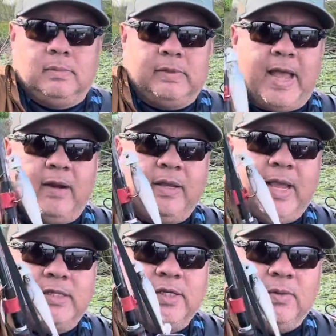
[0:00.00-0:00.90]
that'll
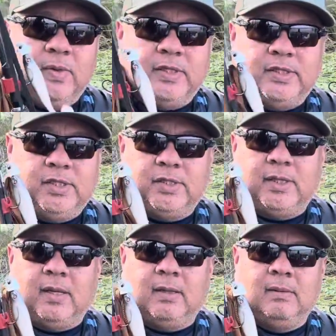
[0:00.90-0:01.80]
catch it, which is just
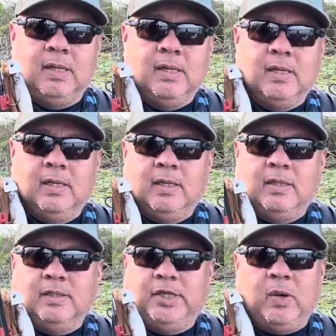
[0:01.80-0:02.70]
a
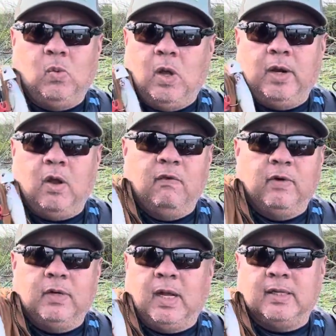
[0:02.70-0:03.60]
Gen 1
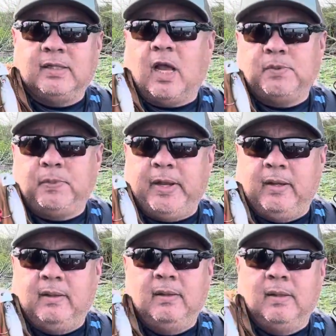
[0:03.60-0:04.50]
over top
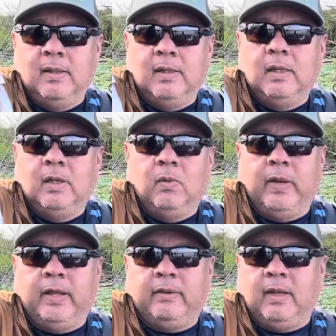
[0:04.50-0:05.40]
spin
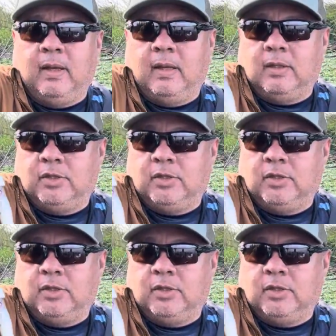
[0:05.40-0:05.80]
with a